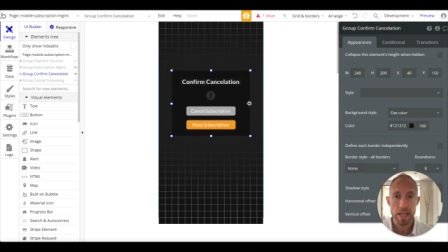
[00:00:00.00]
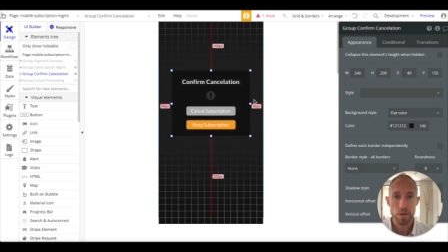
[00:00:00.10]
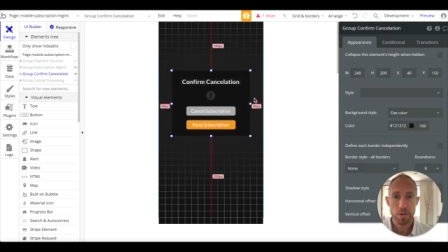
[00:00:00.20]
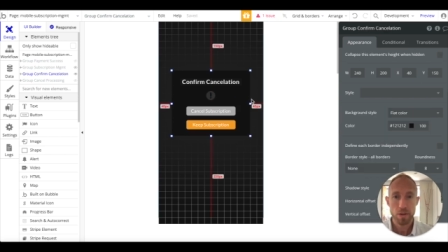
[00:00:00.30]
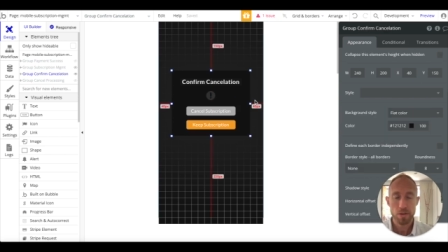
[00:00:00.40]

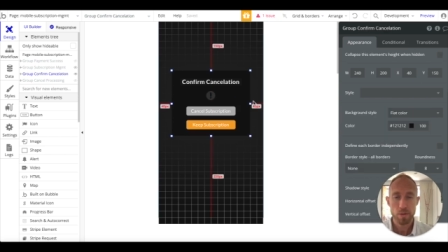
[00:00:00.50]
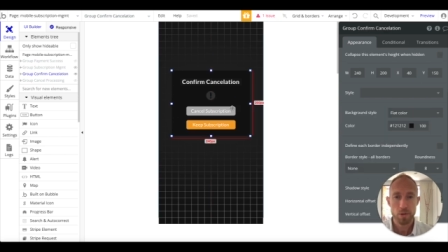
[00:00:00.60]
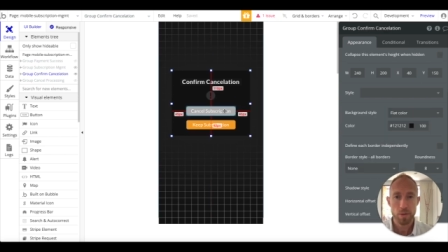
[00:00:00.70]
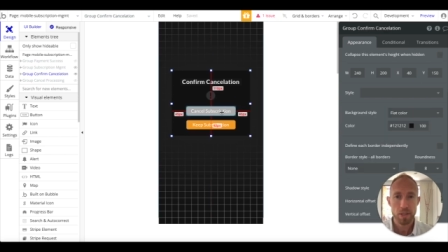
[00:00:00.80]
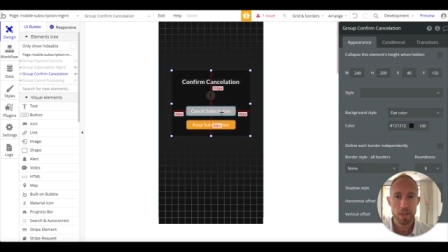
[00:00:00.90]
with their
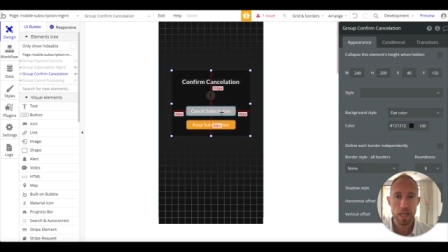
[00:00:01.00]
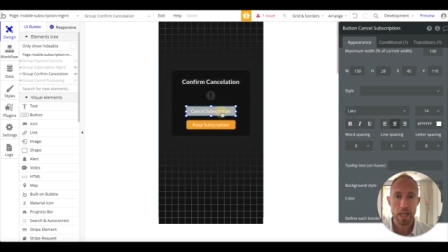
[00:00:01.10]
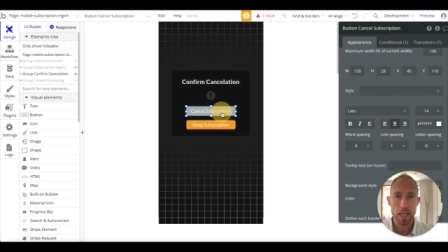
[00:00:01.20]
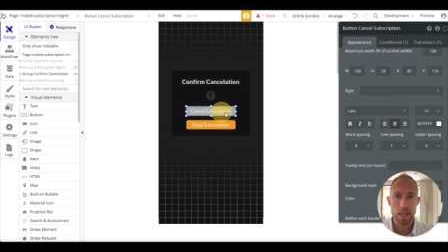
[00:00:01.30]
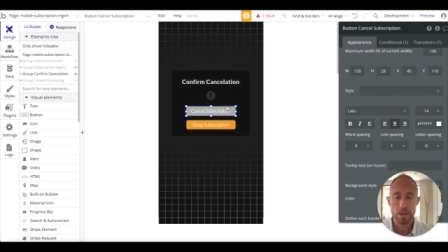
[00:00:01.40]
subscription and not
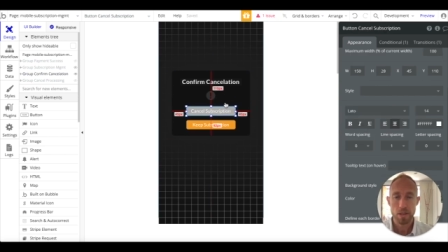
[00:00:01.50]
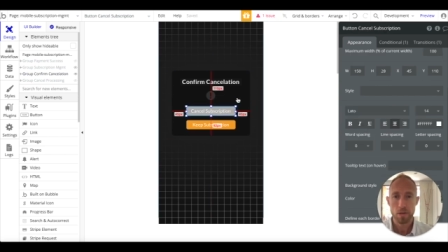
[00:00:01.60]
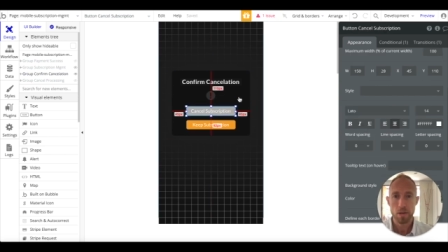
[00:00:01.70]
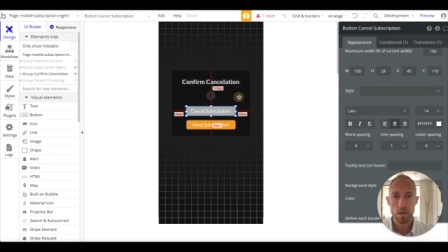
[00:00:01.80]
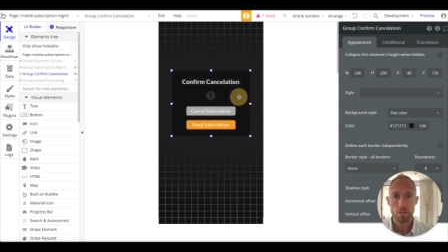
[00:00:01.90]
cancel it.
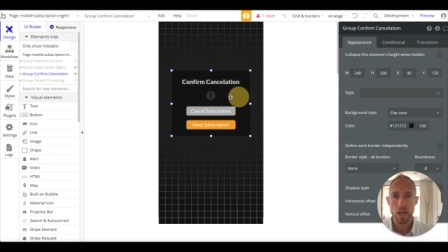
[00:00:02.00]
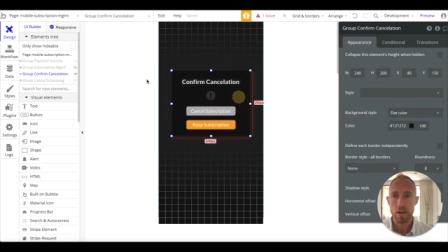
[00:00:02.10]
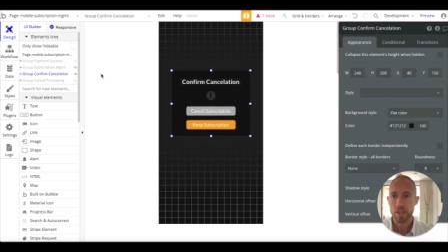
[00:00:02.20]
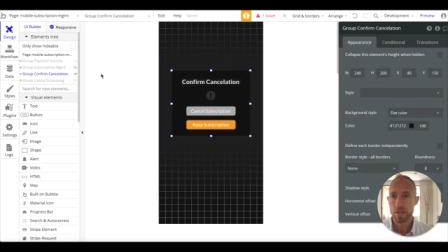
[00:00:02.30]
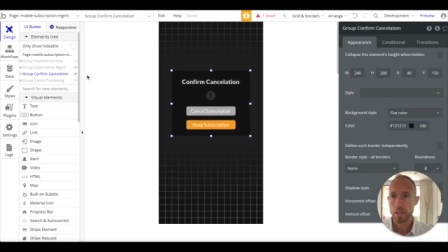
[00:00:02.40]
But
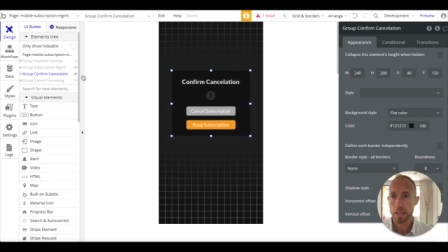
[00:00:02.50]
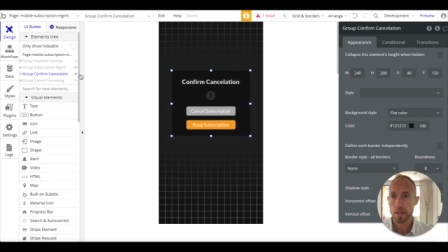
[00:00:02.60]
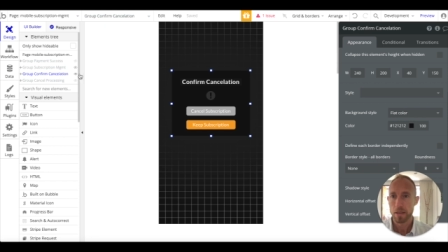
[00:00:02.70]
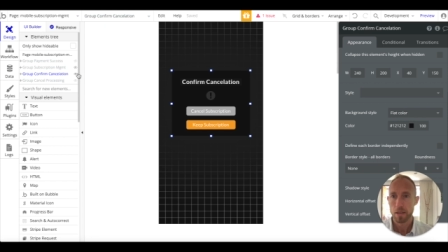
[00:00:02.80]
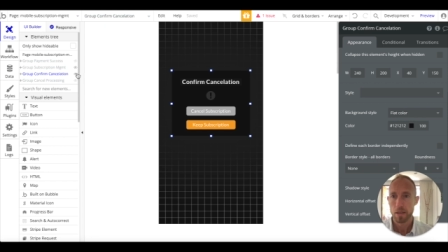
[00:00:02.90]

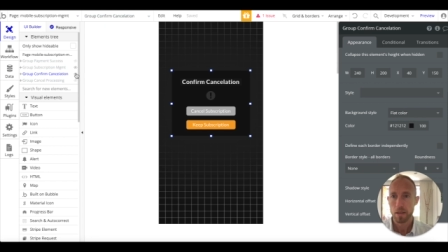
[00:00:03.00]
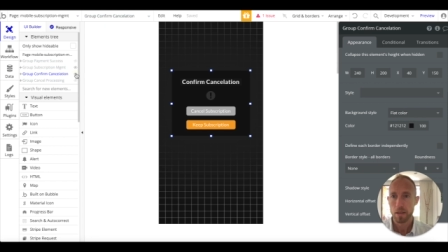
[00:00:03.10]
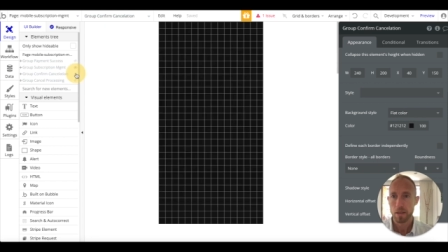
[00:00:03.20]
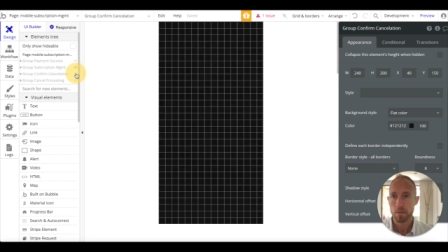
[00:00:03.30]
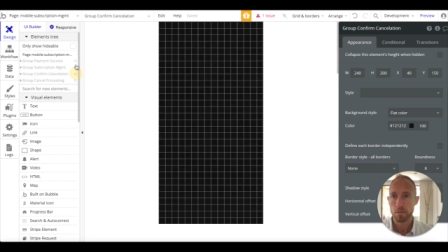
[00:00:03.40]
obviously,
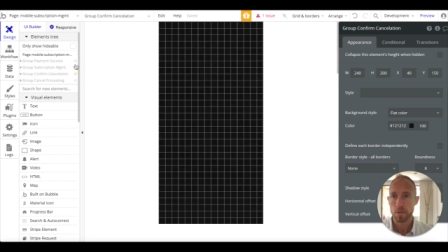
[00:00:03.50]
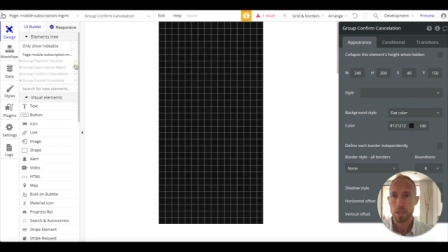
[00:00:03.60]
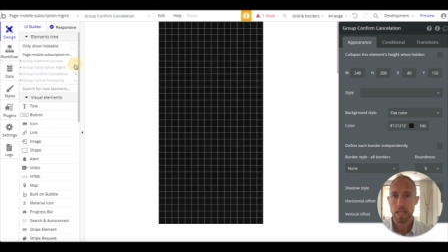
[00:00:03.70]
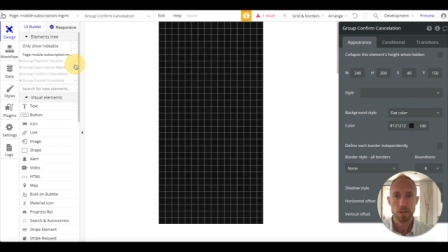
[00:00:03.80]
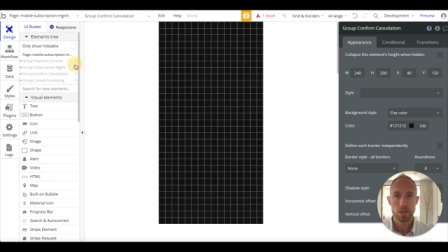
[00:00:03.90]
um,
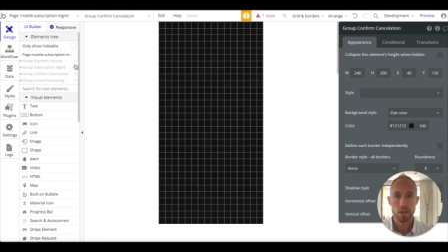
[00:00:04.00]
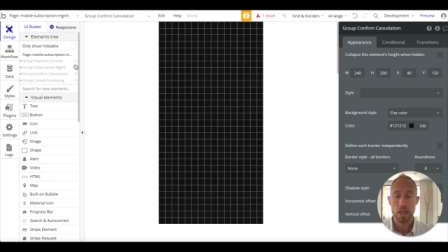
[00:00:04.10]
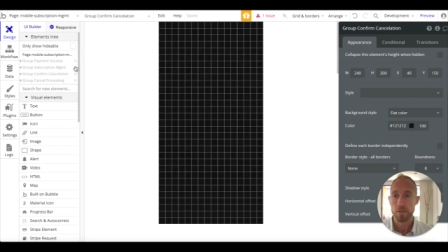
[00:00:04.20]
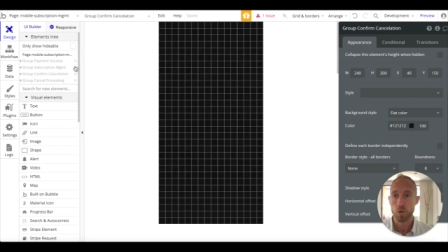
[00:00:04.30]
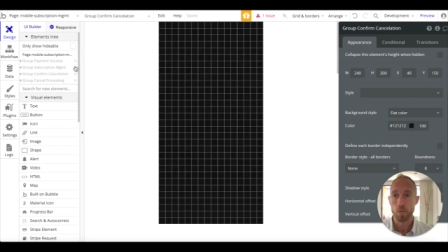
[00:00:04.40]
that's just kind
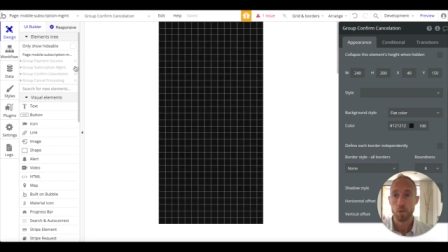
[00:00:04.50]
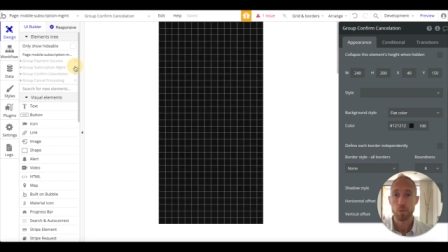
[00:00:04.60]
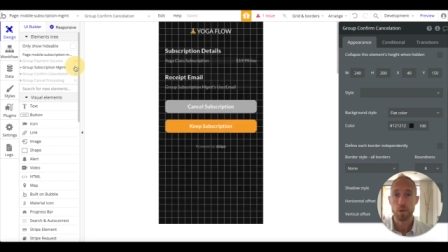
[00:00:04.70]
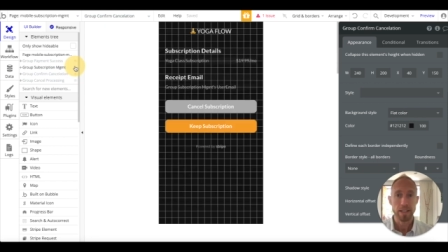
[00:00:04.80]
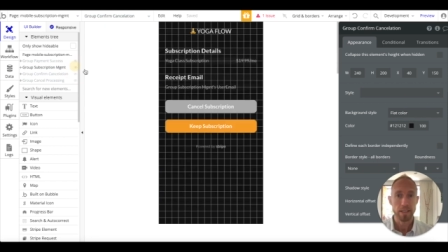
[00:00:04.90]
of normal
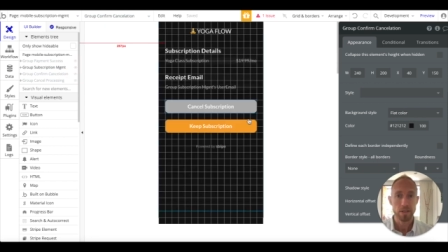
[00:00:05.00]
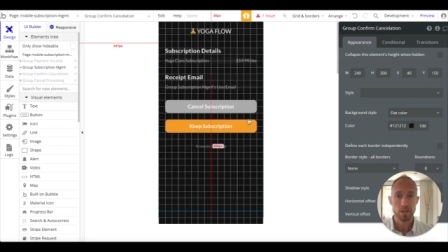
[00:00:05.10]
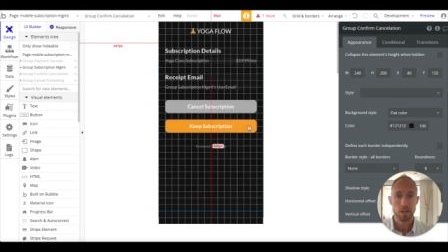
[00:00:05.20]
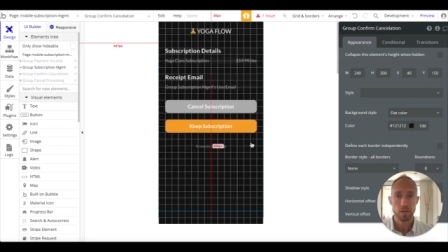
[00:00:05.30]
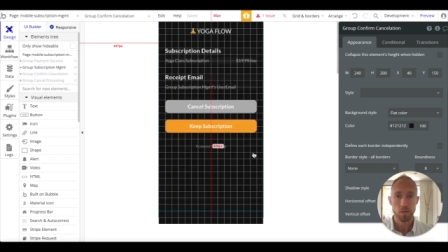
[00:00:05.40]
practice
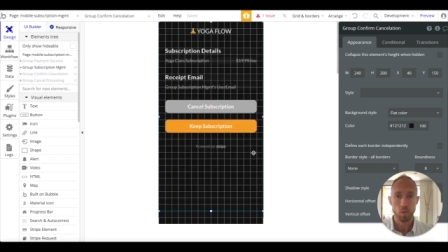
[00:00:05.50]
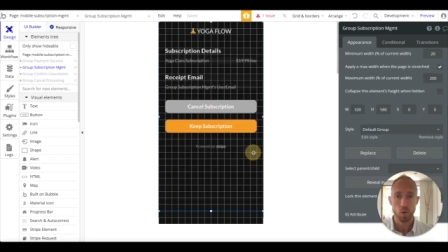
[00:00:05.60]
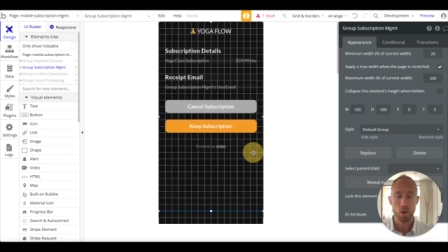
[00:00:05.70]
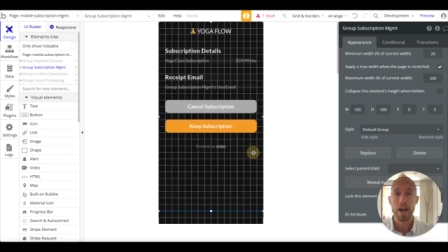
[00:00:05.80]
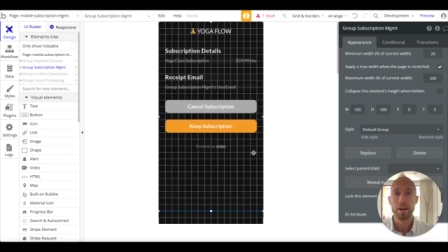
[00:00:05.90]

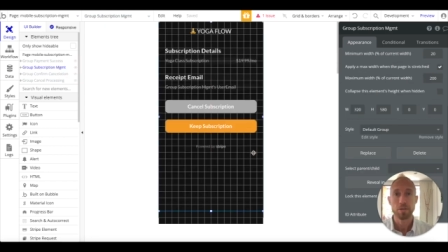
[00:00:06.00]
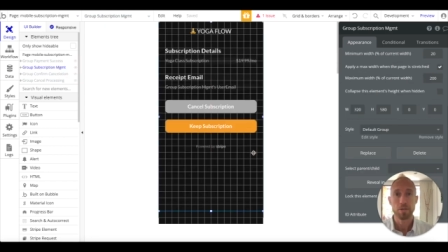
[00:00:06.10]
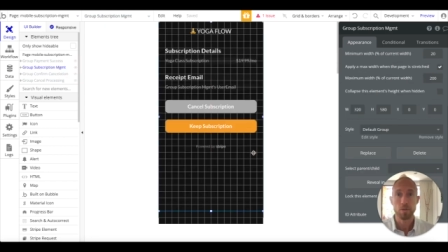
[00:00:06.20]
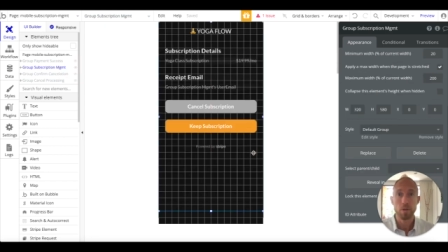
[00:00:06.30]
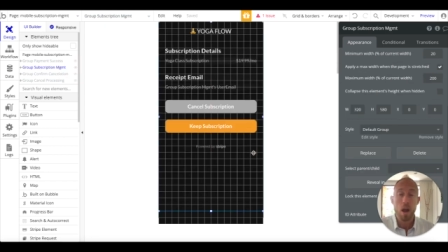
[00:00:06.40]
for how
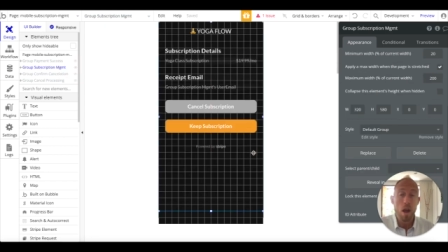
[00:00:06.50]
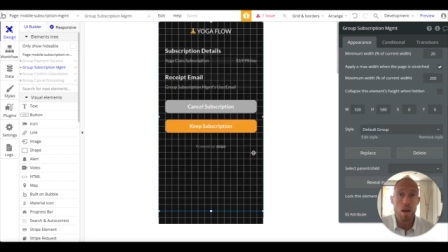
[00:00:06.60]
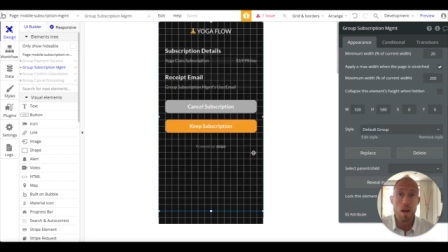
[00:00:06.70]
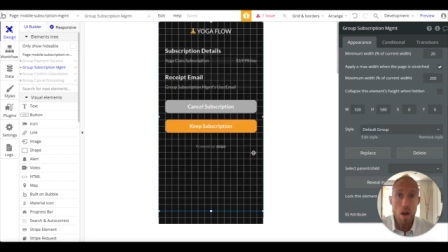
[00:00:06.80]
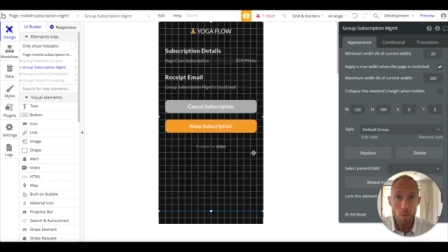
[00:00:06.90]
to
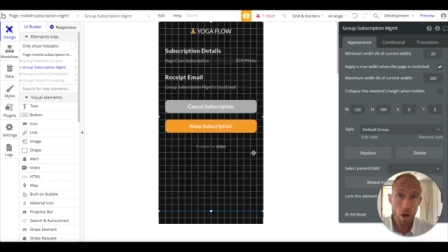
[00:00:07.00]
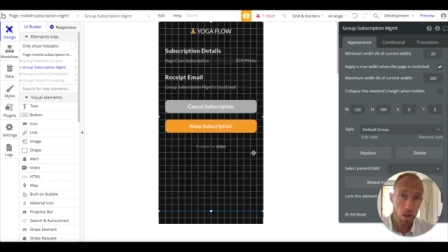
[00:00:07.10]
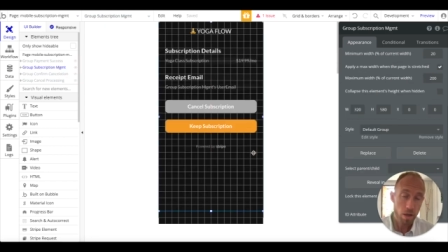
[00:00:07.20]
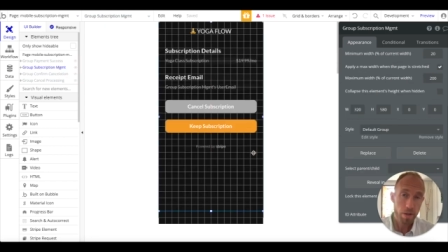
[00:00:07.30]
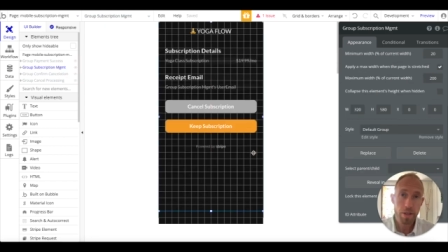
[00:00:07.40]
run
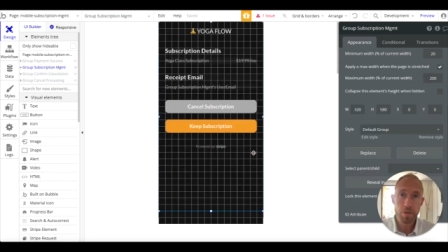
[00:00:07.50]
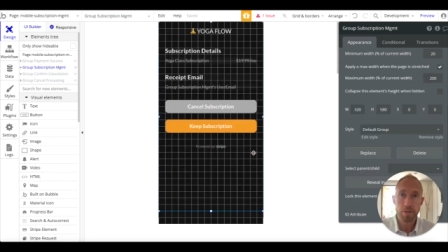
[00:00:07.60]
the user